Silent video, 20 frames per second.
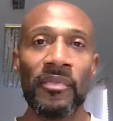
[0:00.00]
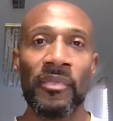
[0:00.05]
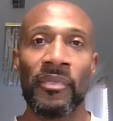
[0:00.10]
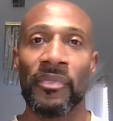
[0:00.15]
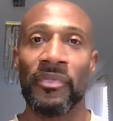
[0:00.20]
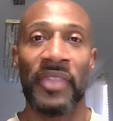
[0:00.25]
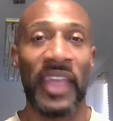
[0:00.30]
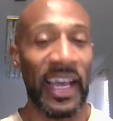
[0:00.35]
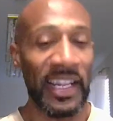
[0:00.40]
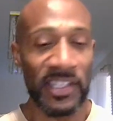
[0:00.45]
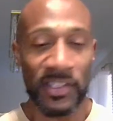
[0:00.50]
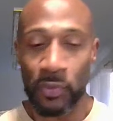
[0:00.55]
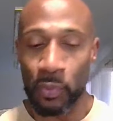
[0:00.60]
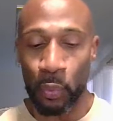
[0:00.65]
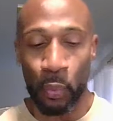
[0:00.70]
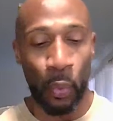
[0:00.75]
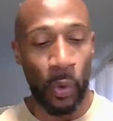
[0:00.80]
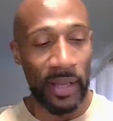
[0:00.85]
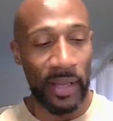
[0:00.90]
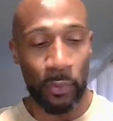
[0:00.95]
that's
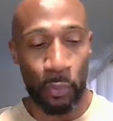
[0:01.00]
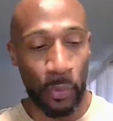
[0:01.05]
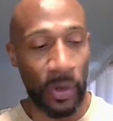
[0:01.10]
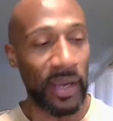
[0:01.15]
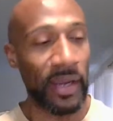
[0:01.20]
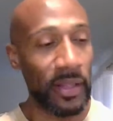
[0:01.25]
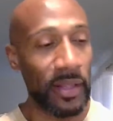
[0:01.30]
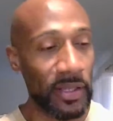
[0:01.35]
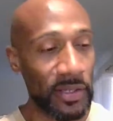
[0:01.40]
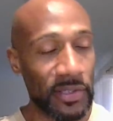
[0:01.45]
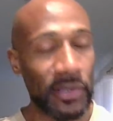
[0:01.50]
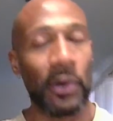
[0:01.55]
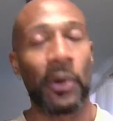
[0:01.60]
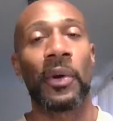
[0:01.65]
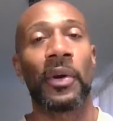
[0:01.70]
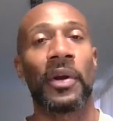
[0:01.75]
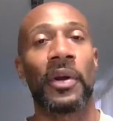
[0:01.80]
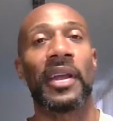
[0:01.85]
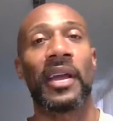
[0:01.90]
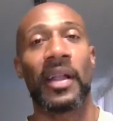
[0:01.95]
what
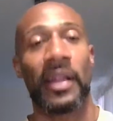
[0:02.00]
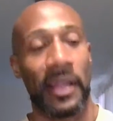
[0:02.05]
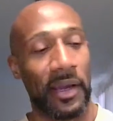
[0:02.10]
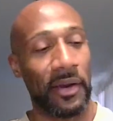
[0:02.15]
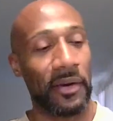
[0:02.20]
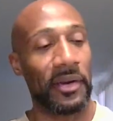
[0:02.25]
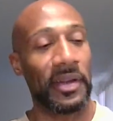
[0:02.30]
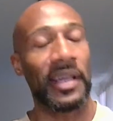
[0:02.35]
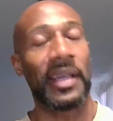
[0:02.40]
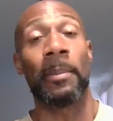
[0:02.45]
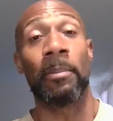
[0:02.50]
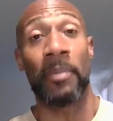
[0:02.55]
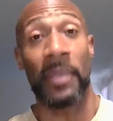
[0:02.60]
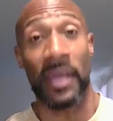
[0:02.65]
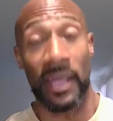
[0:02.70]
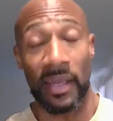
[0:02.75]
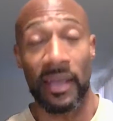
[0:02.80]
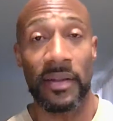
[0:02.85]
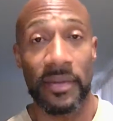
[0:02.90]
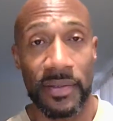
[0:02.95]
regulatory clarity
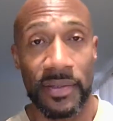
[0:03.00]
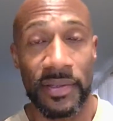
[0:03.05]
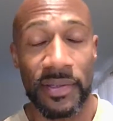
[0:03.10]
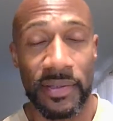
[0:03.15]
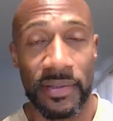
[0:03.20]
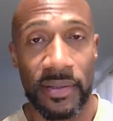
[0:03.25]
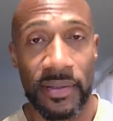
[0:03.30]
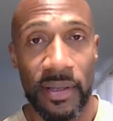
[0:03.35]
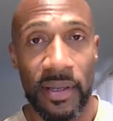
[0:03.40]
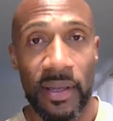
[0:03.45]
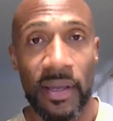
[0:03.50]
means.